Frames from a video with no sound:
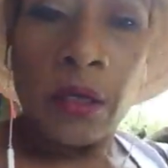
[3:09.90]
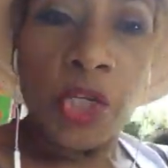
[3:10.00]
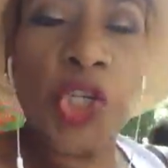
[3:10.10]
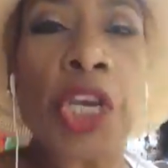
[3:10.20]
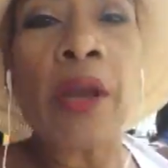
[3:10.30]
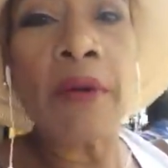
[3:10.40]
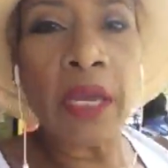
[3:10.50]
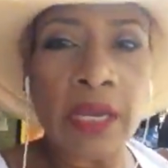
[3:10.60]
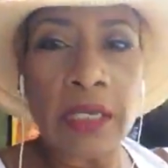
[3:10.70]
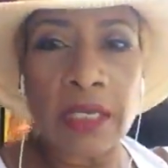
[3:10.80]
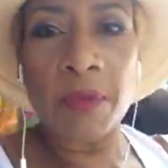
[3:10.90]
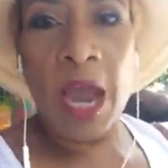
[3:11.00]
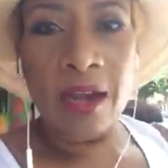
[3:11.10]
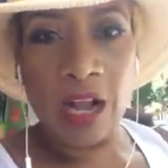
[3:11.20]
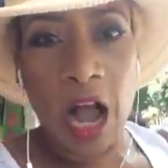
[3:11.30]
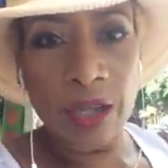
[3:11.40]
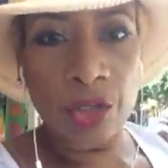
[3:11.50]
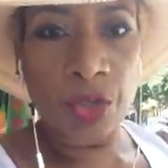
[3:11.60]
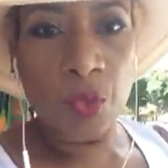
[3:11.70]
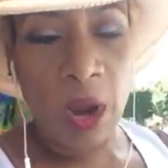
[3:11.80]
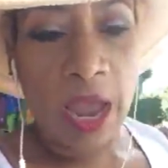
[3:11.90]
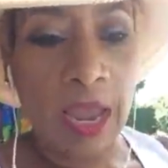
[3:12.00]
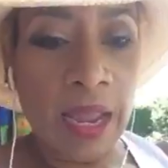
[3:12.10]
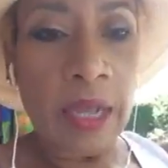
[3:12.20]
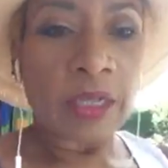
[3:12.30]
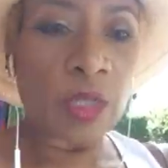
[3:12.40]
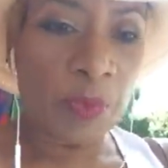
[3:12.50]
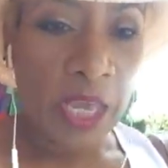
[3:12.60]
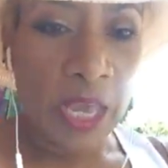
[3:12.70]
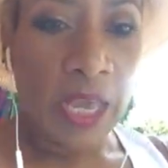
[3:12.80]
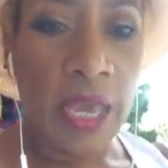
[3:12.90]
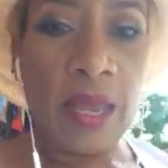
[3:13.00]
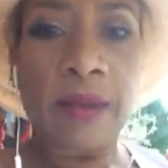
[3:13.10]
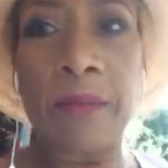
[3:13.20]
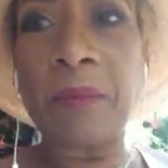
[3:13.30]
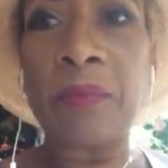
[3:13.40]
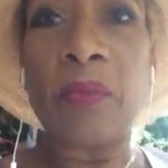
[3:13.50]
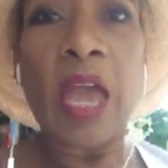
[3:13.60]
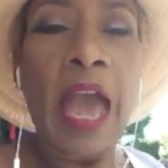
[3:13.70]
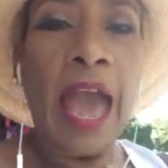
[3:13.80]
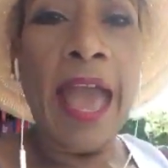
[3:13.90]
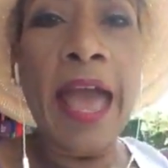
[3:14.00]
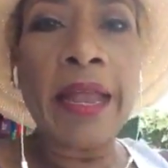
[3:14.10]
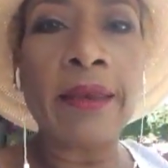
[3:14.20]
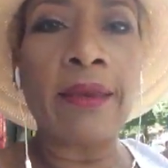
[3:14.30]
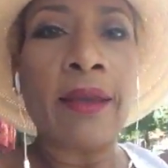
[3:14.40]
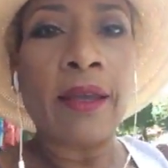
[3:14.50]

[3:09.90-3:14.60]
sharing it in some kind of conscious way, speaking it, and